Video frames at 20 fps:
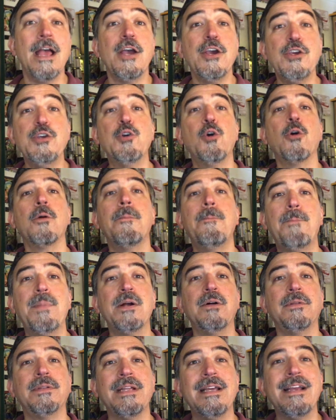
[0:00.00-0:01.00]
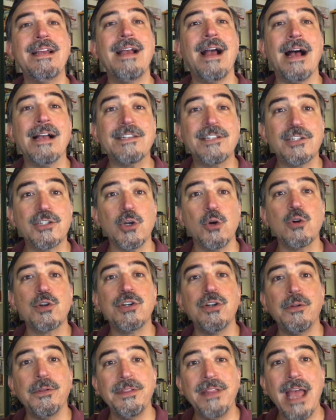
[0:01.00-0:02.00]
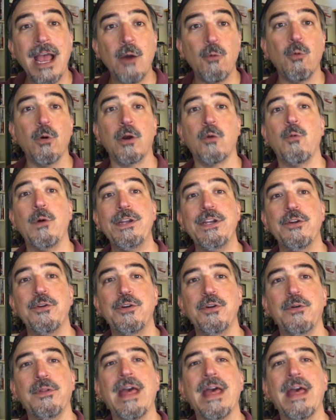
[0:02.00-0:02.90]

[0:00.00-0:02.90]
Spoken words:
you're building a social network when you do